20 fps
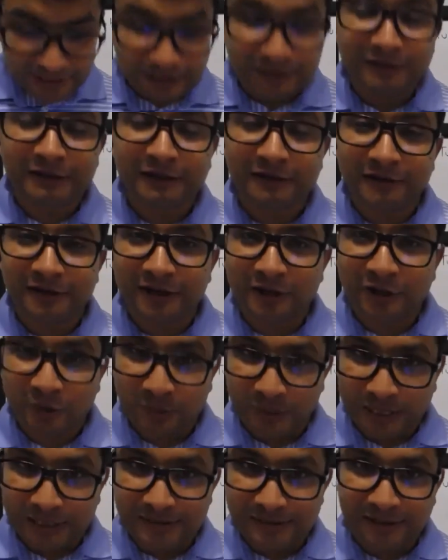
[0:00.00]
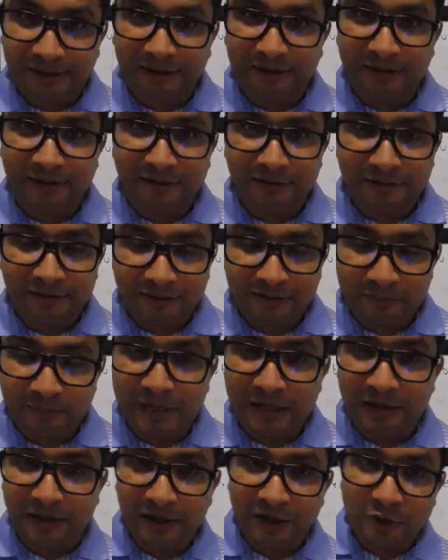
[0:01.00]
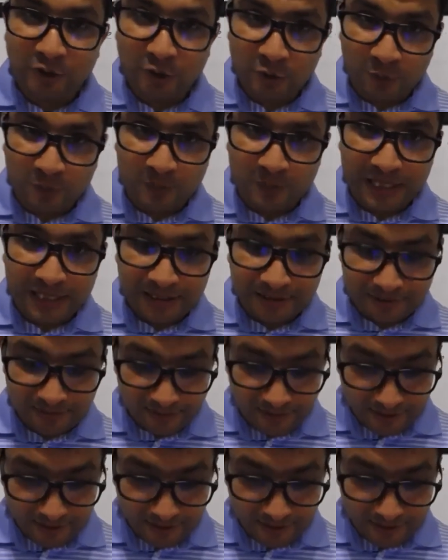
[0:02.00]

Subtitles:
darna to not to meet,